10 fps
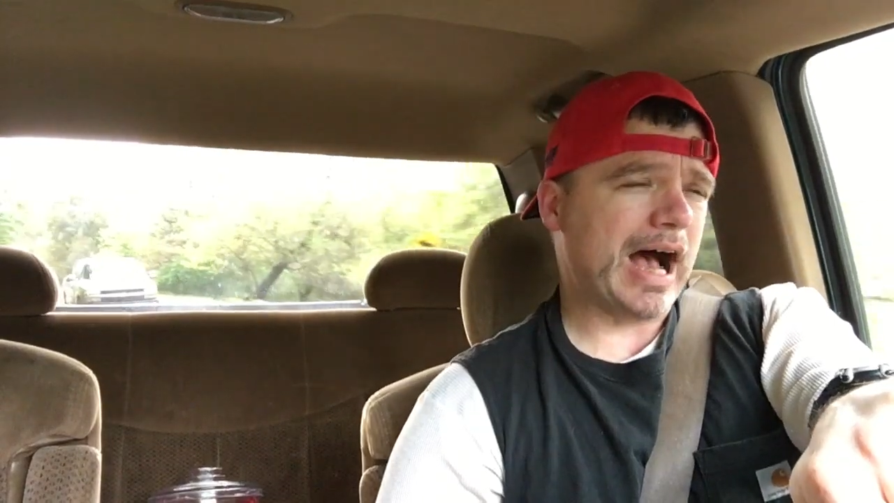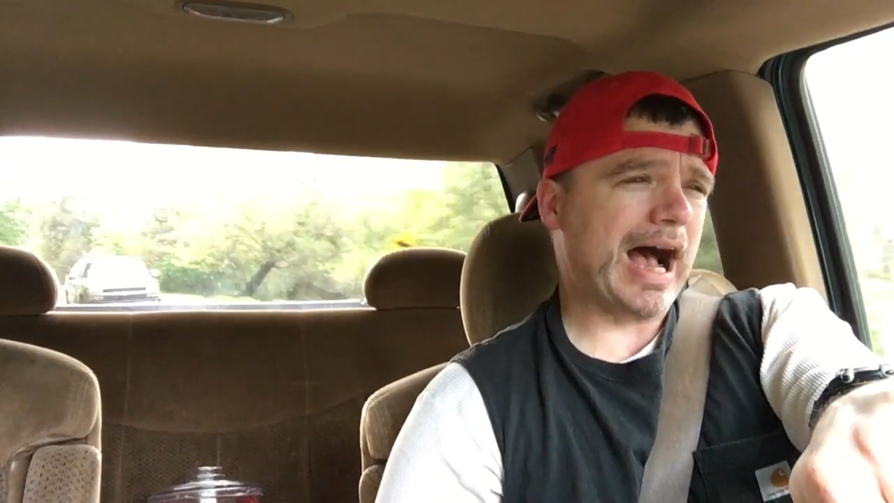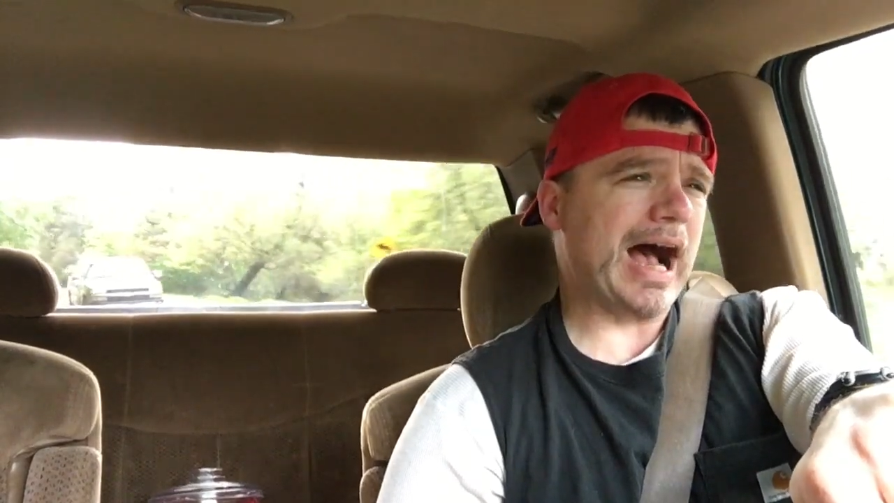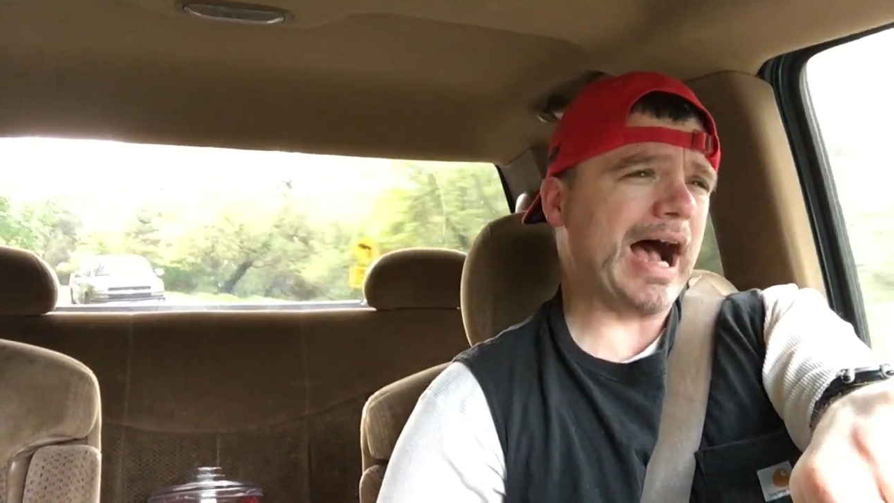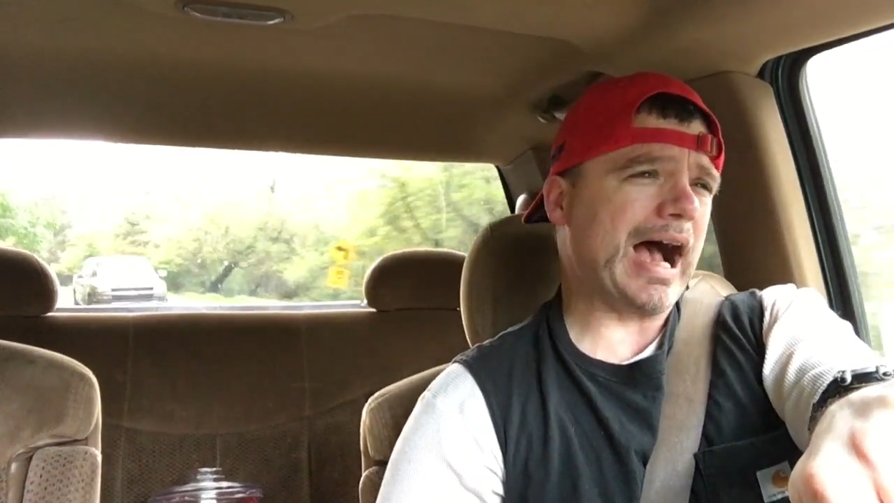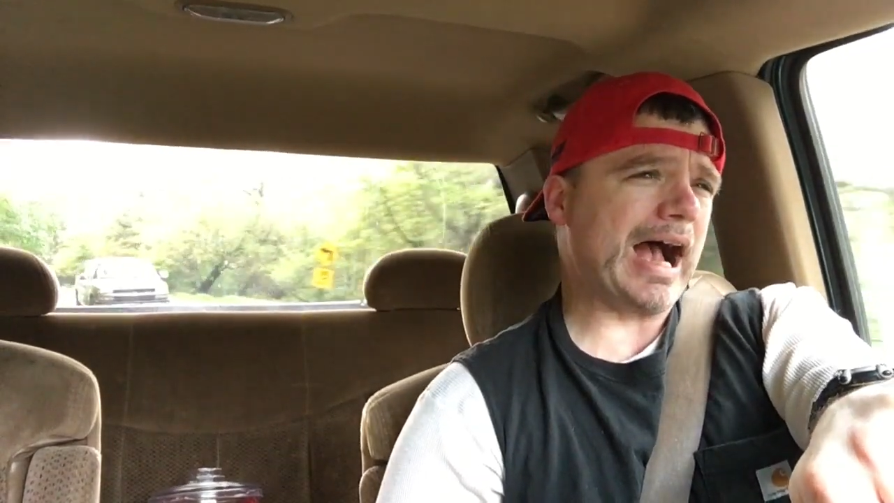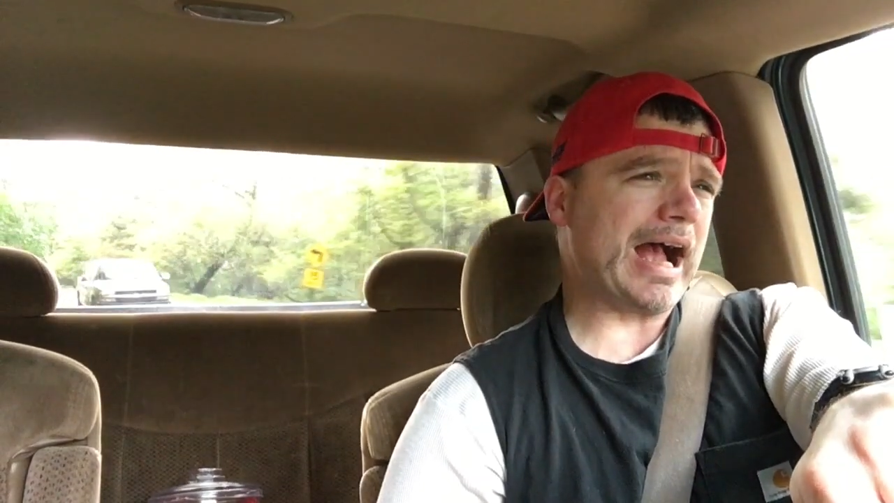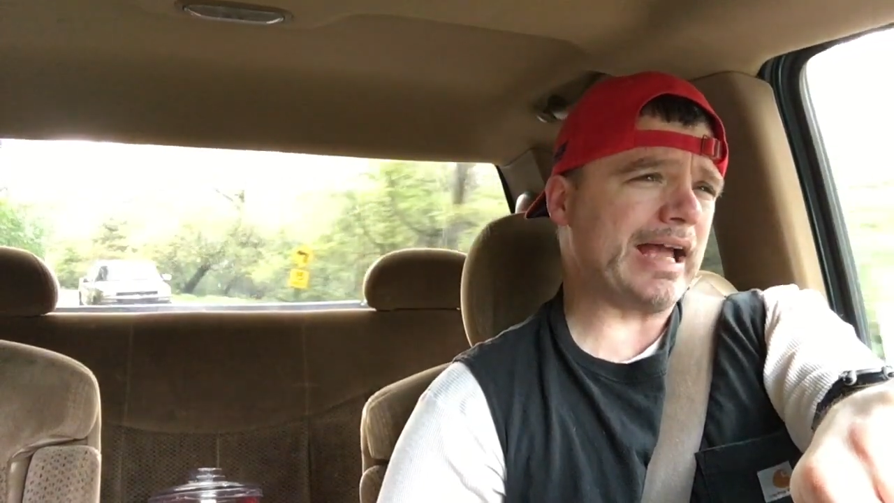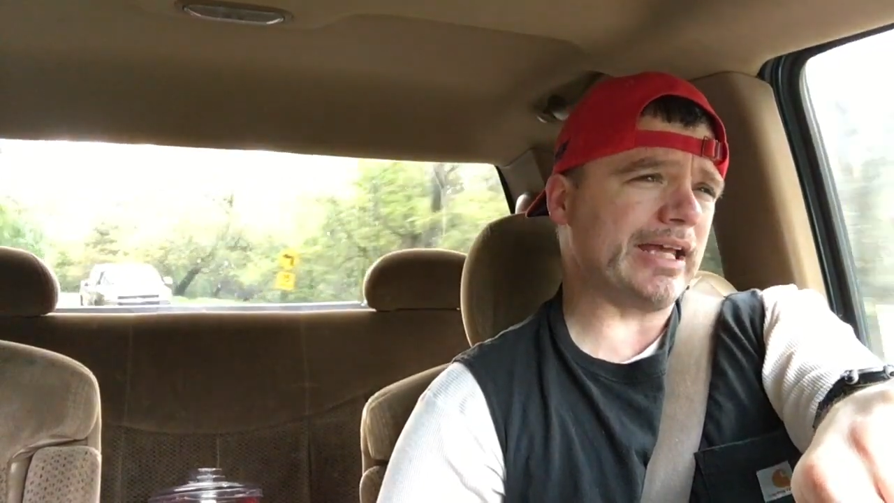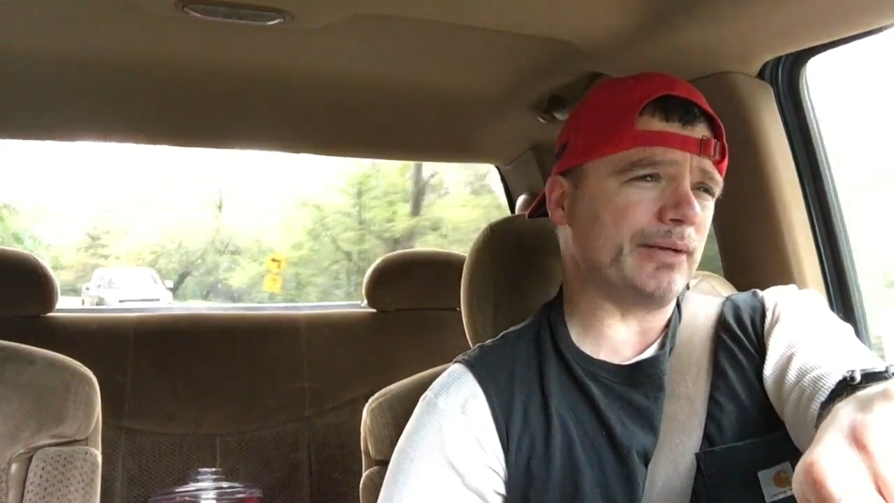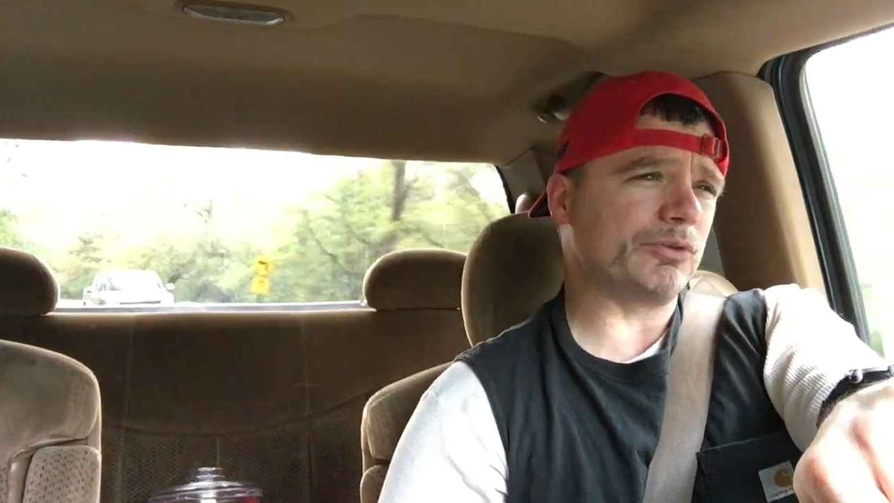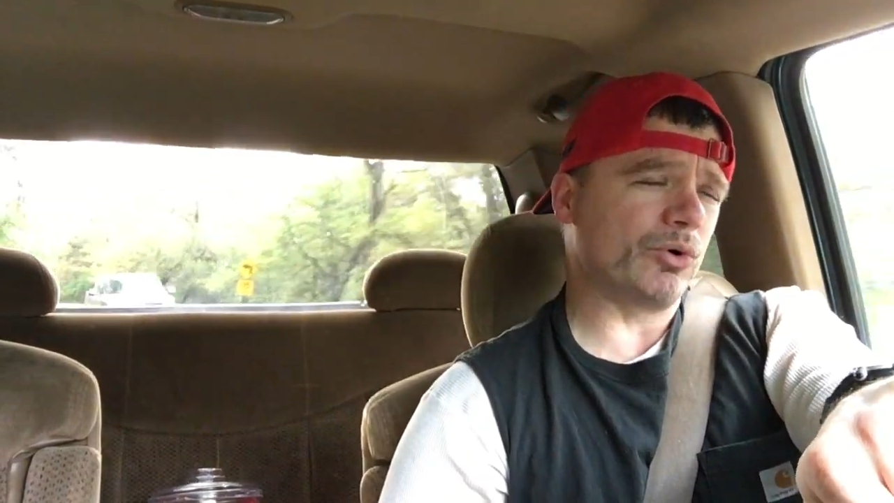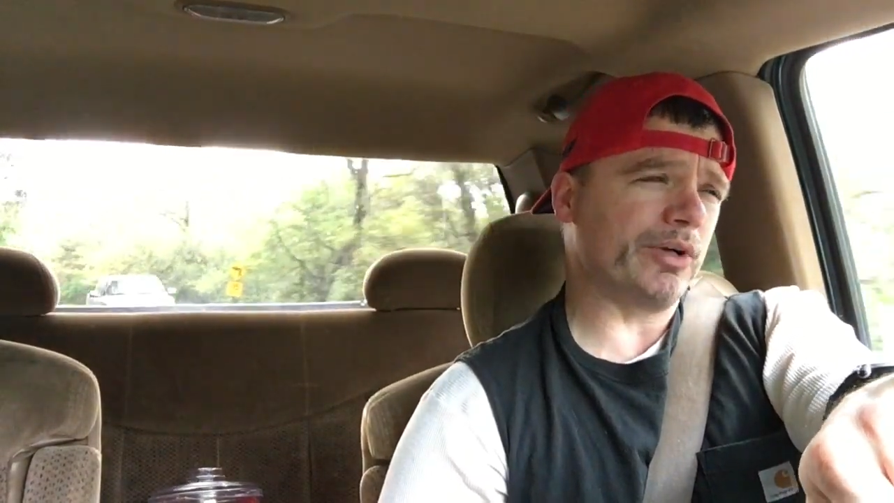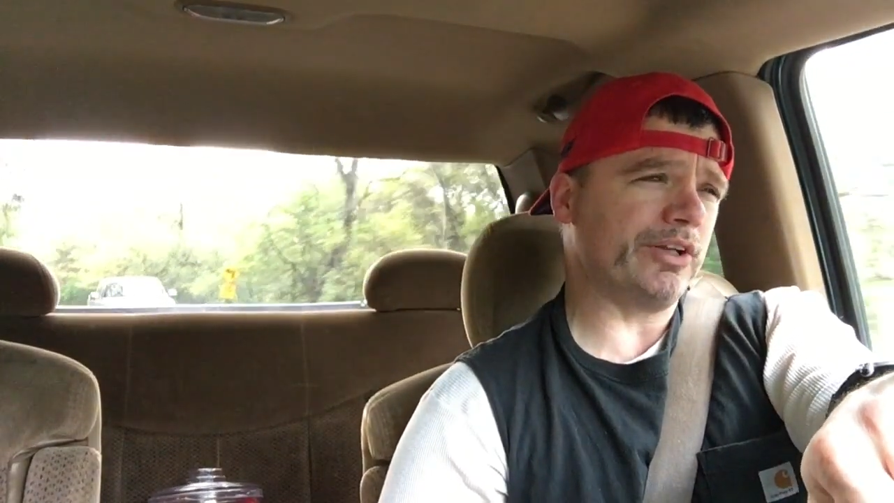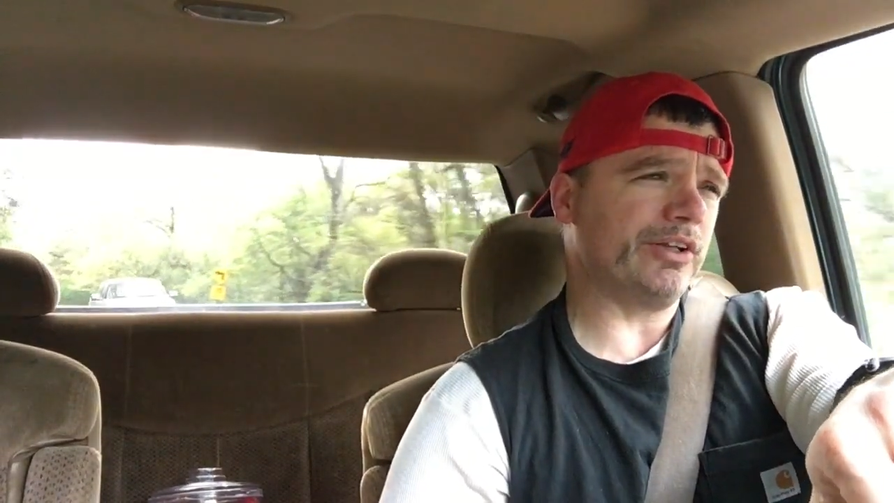I am
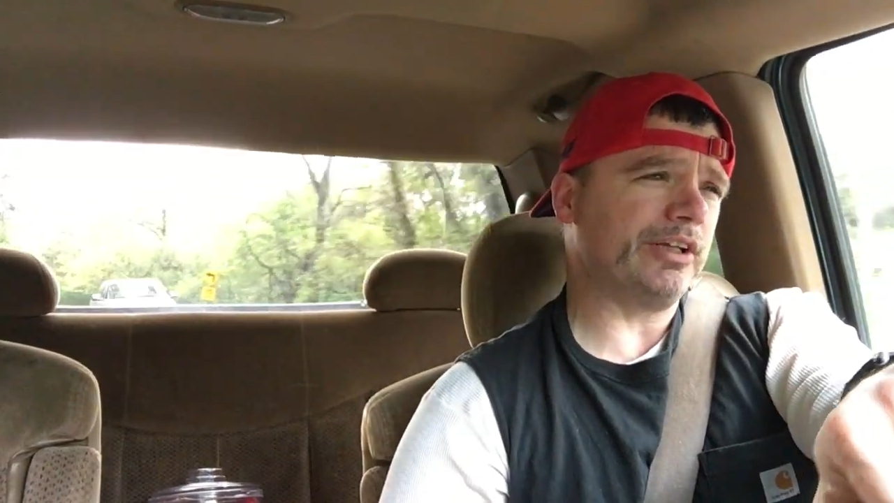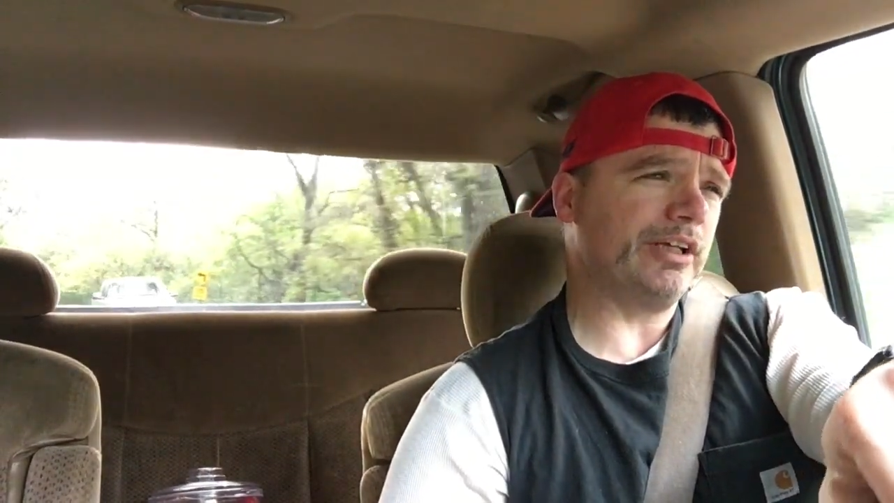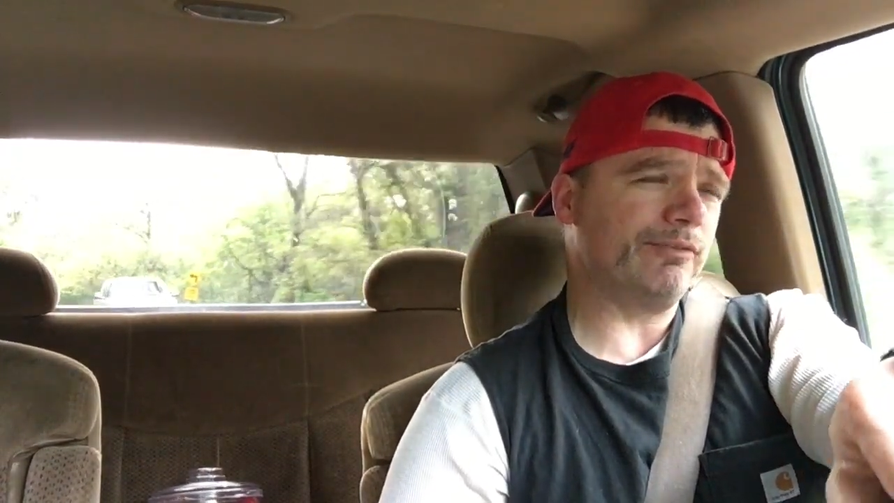going to